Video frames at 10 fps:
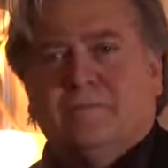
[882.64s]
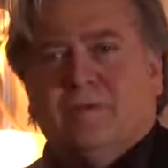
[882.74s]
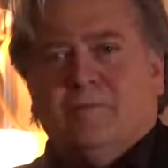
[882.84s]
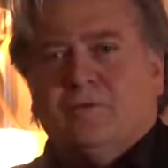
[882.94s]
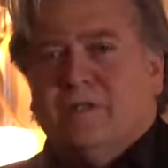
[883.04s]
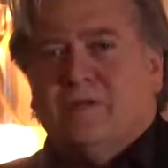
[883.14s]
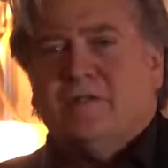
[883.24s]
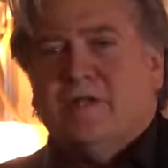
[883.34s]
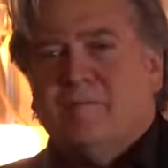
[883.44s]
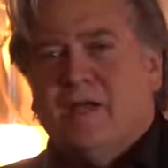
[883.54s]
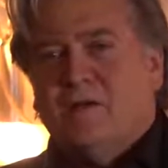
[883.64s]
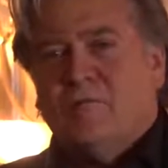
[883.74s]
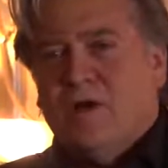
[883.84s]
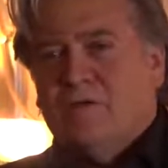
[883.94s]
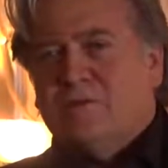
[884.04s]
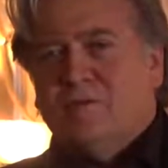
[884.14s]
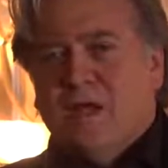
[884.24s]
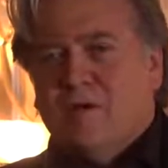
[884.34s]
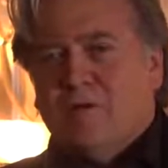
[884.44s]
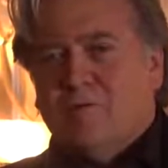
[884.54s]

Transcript: People say all the time, Bannon, why are you so angry?